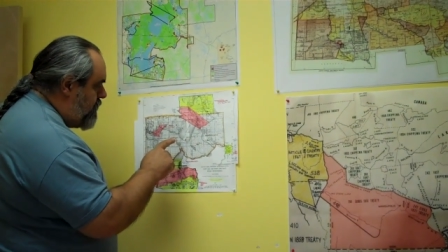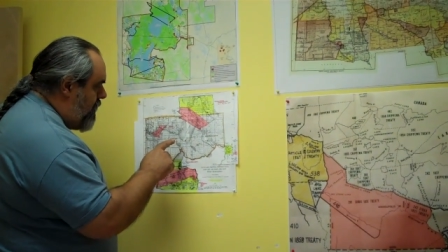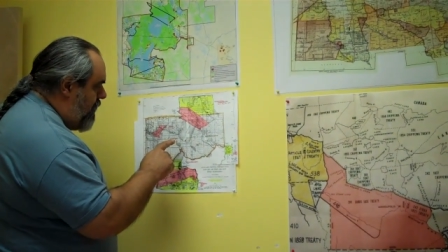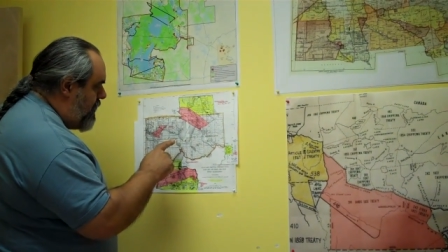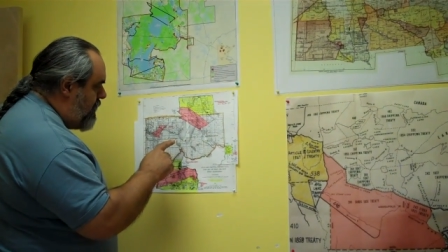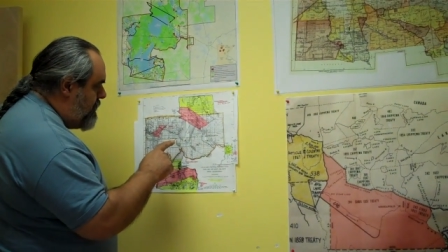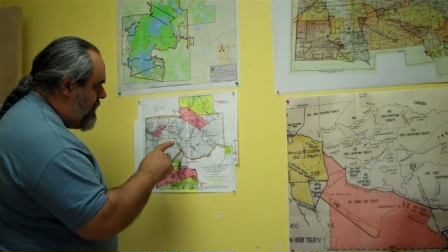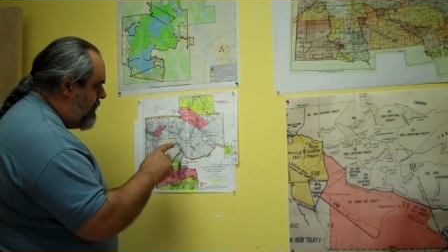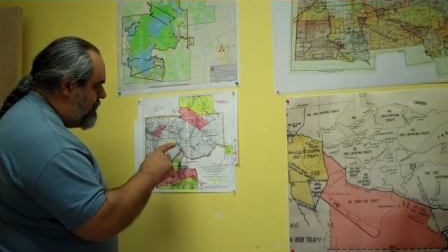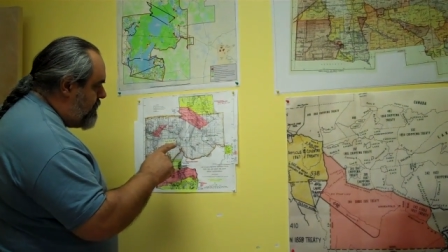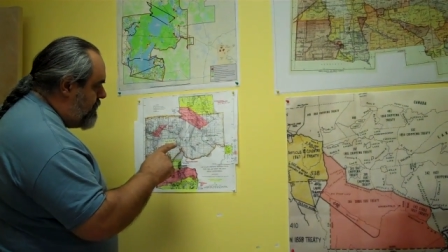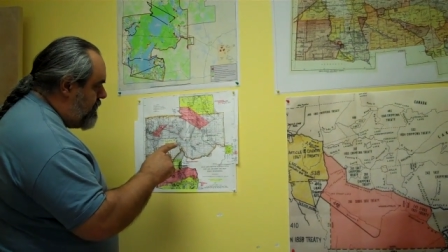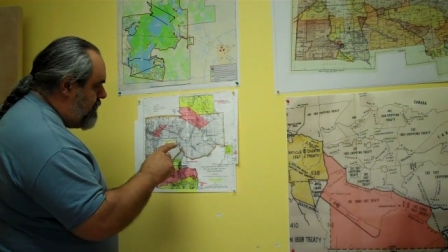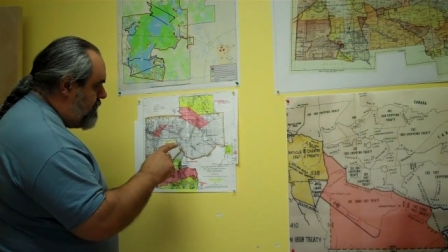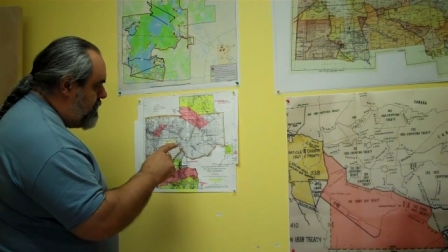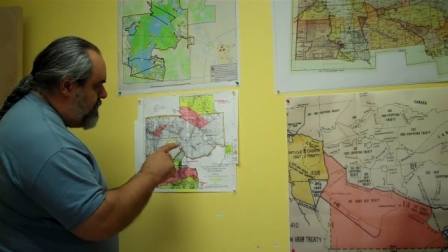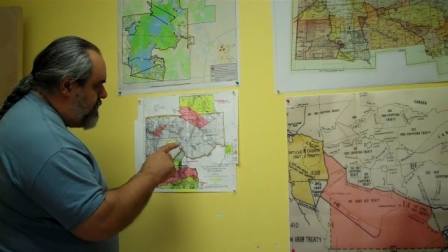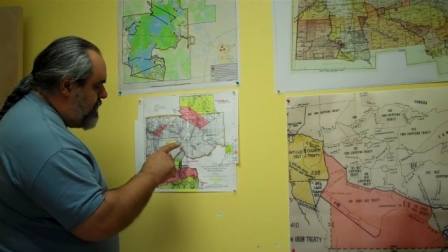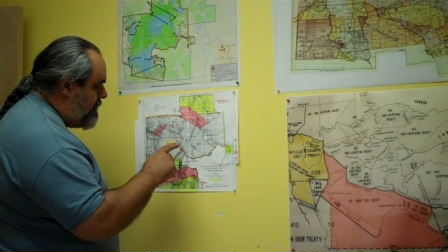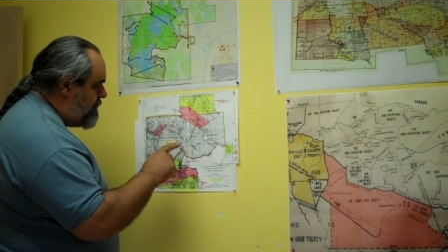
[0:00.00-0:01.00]
talking about
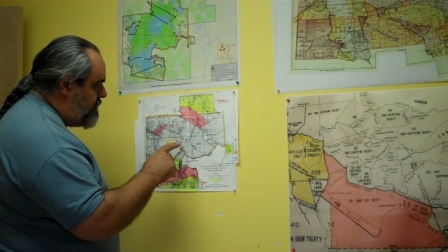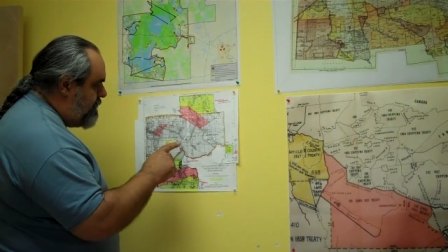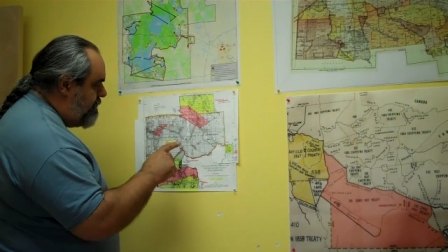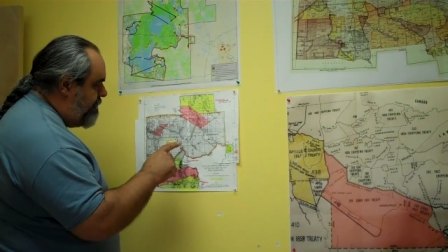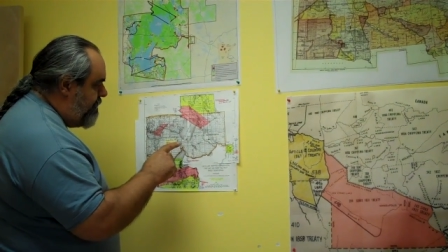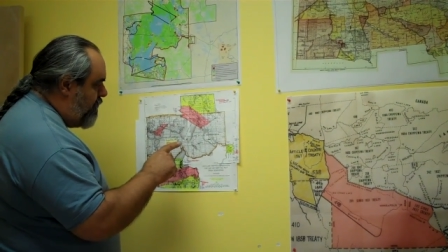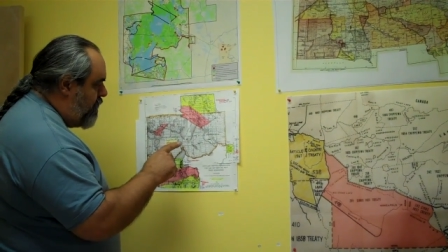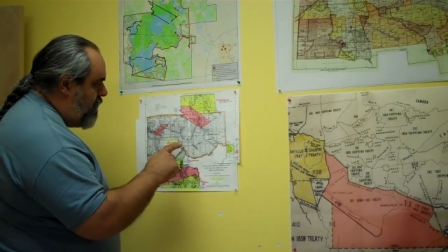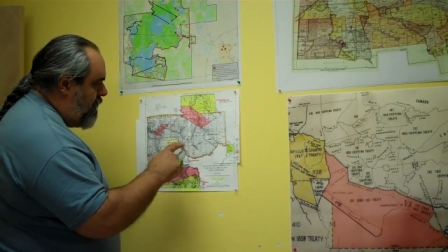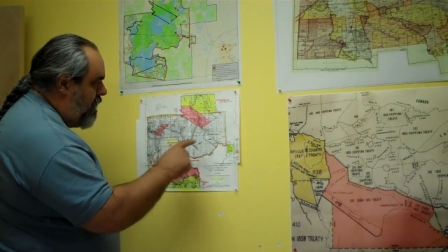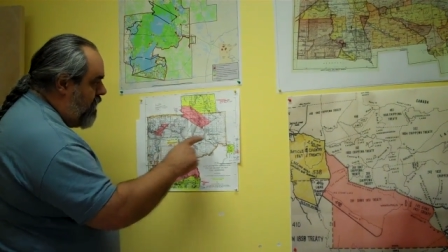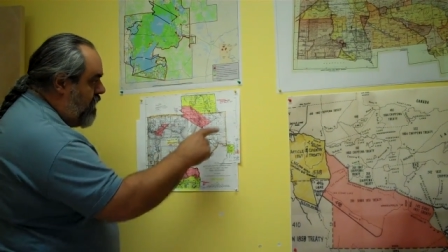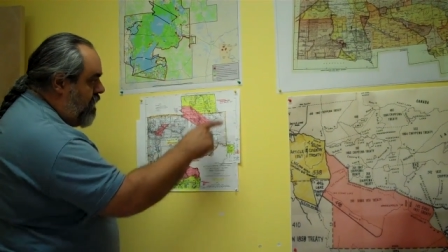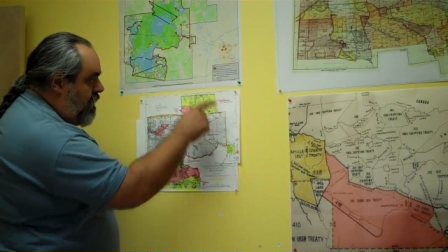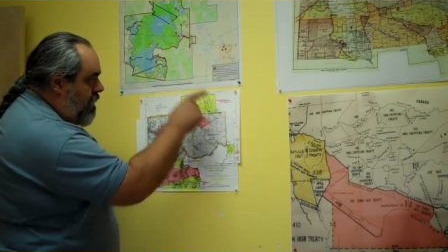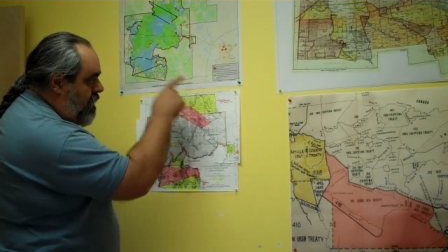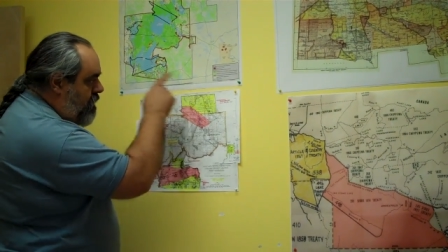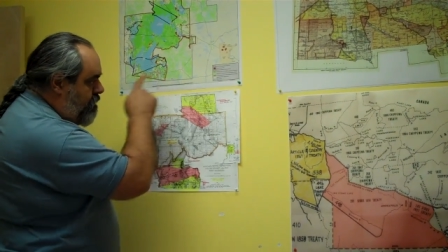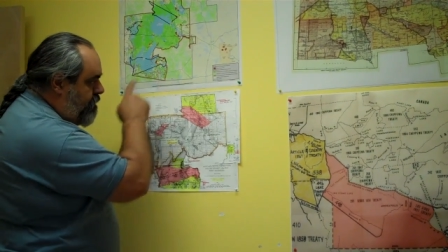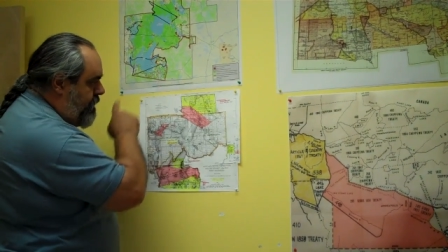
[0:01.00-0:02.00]
the 64
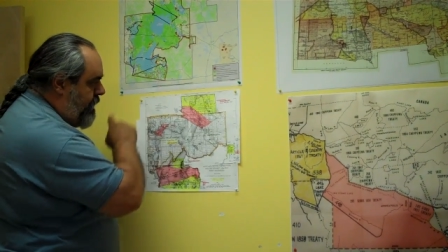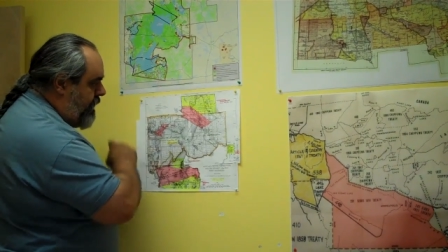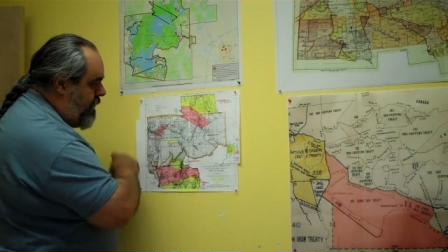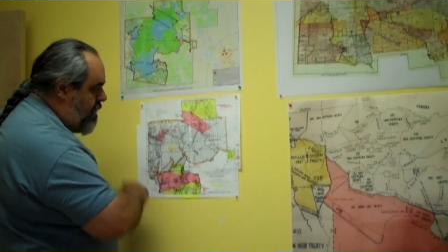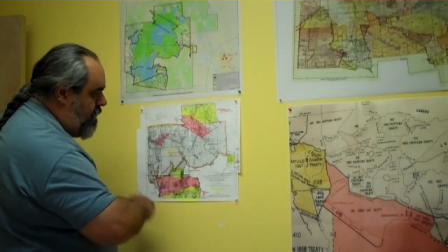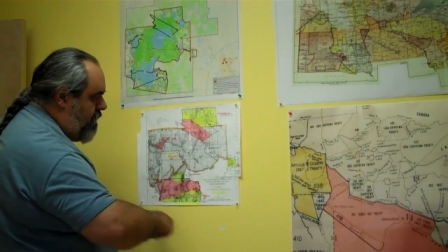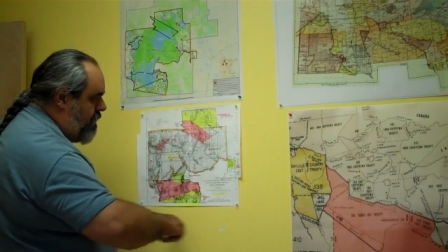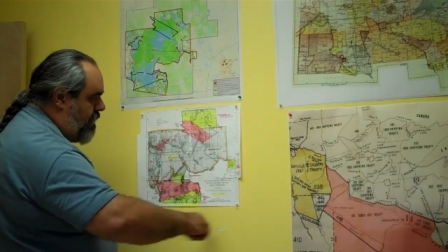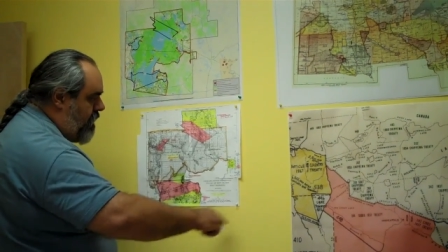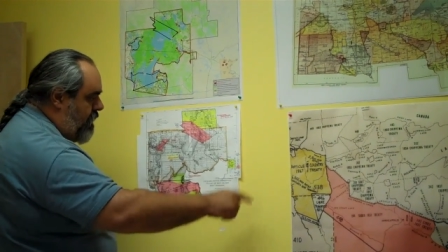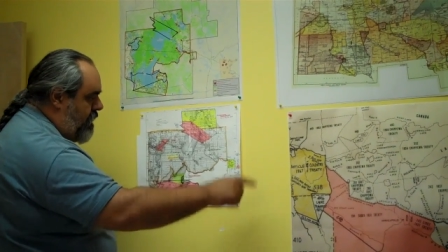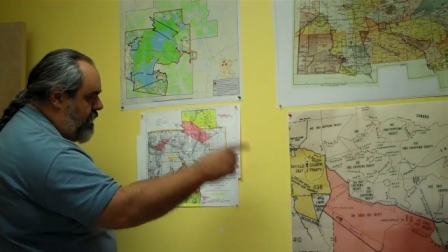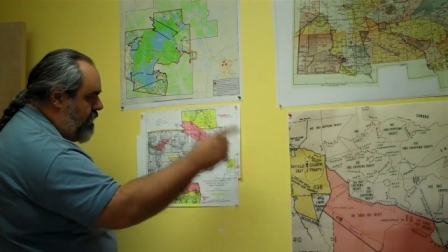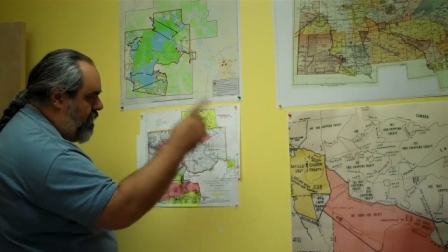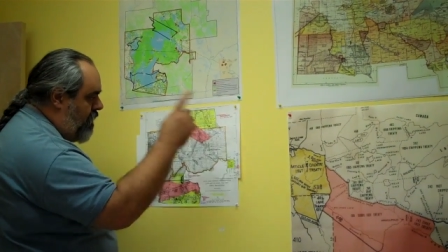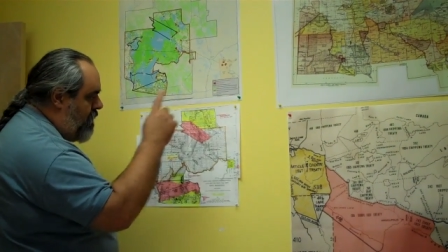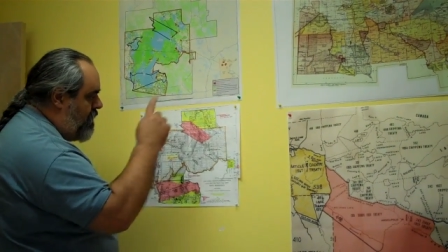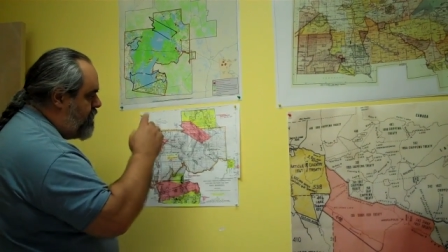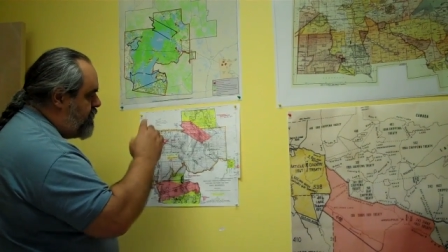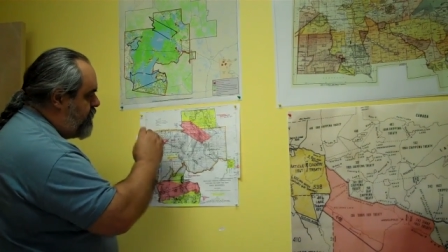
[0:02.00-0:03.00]
bigger
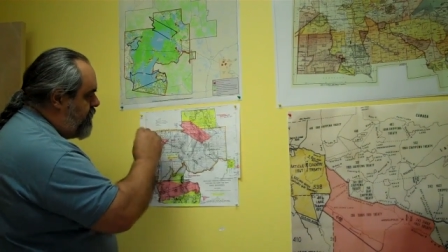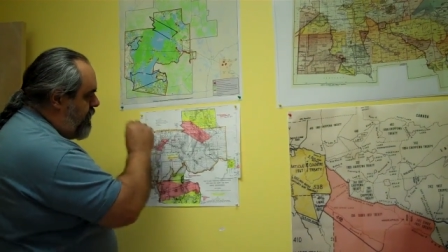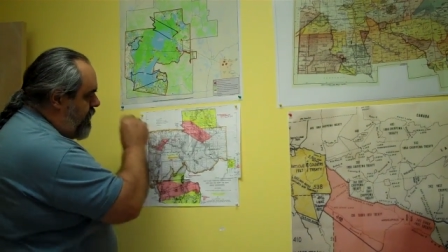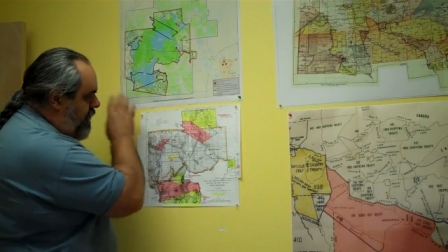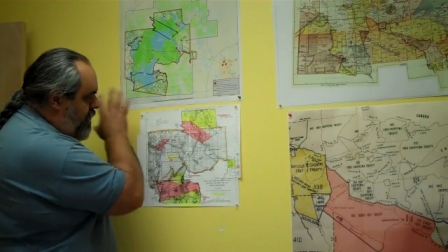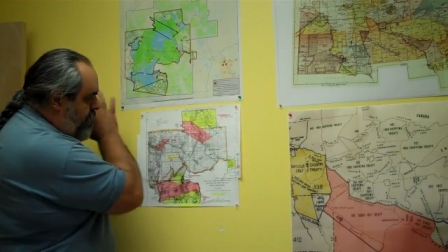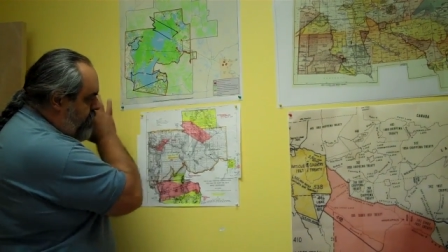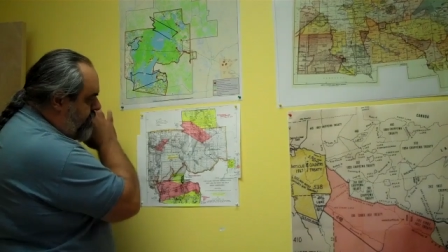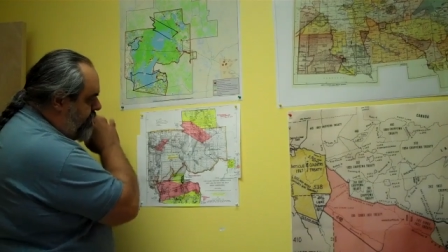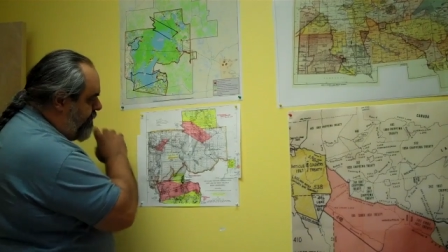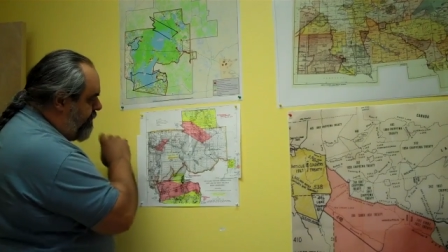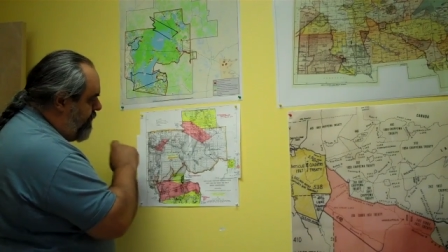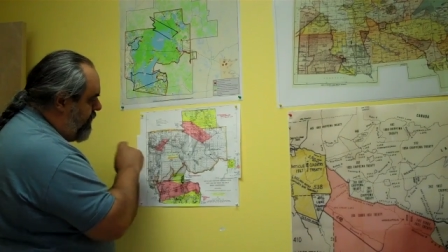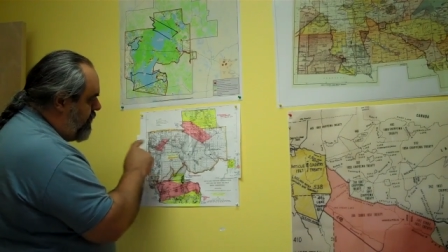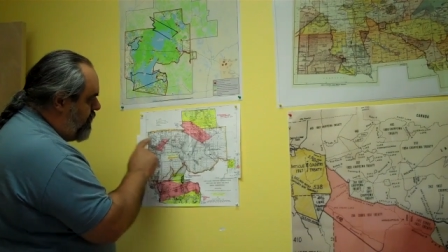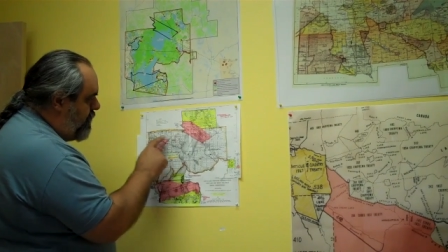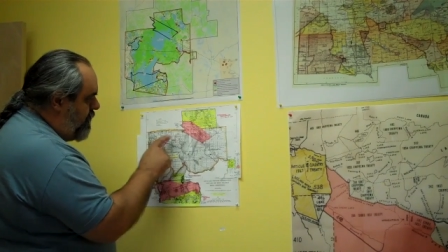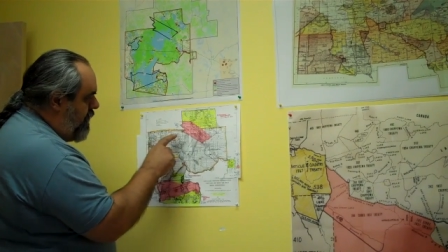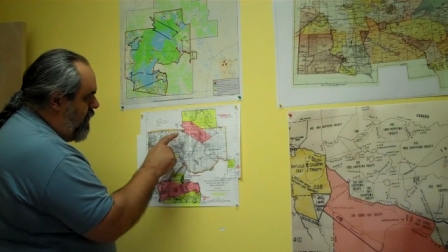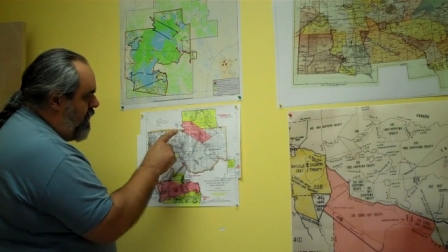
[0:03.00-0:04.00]
uh, enlarged treaty with the
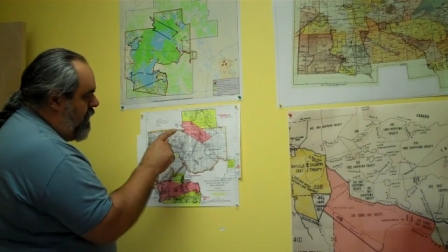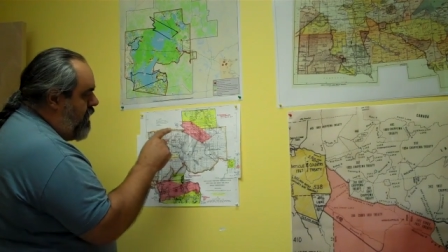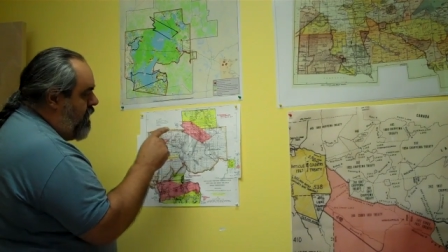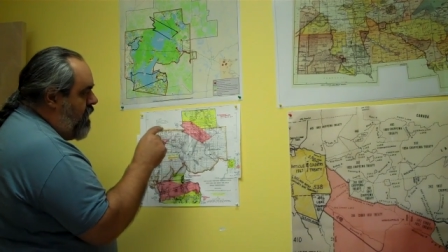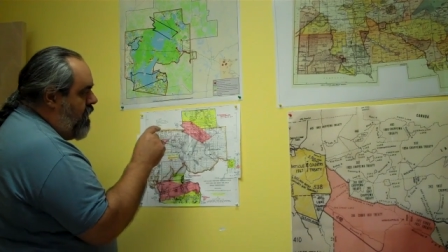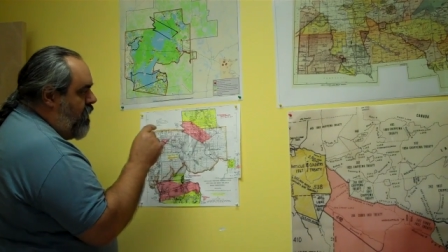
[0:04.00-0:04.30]
flute.